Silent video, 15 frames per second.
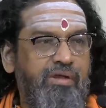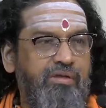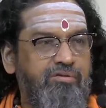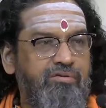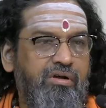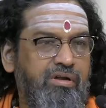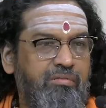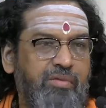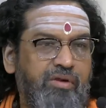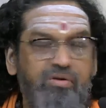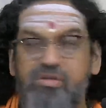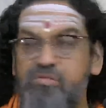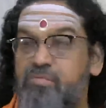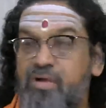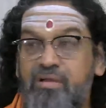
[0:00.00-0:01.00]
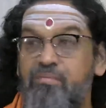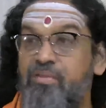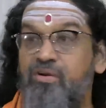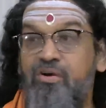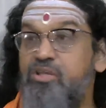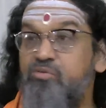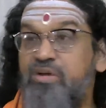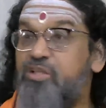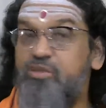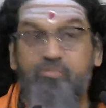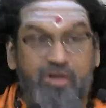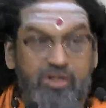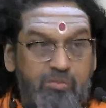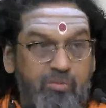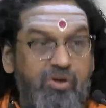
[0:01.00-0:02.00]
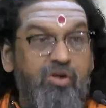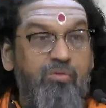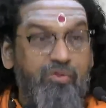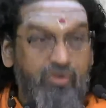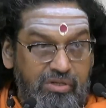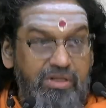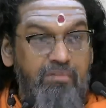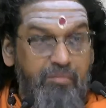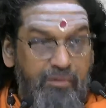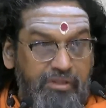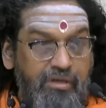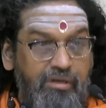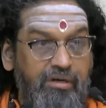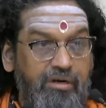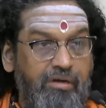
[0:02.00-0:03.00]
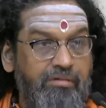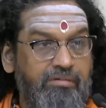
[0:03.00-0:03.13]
Sorry, because you are responsible now, because I am mother now.